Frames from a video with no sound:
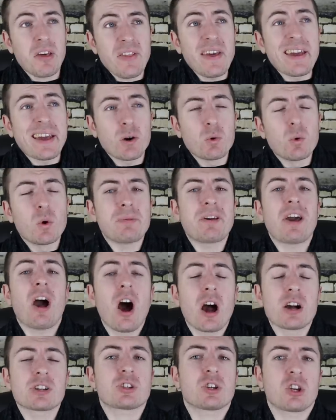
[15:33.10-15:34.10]
I think it would be
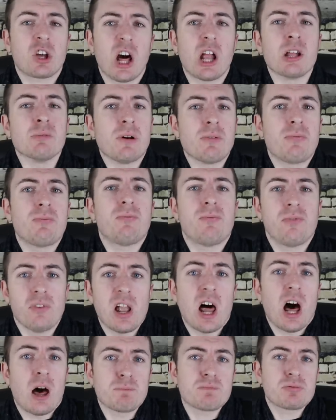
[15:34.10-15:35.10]
harsh to call him a
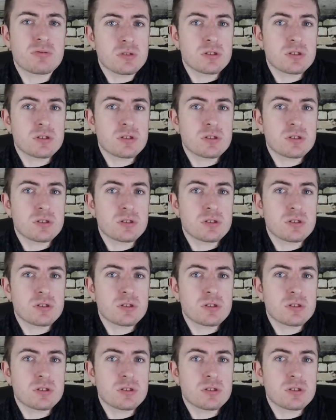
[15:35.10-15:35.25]
flop.